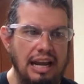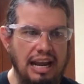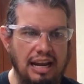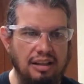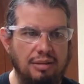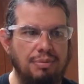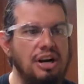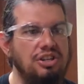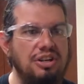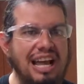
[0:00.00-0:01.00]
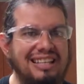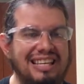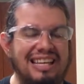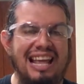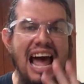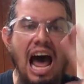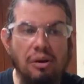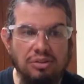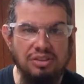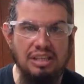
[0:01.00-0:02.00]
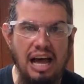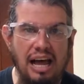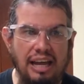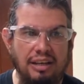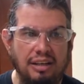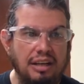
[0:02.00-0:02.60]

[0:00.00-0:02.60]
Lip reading: And the pressure that's outside,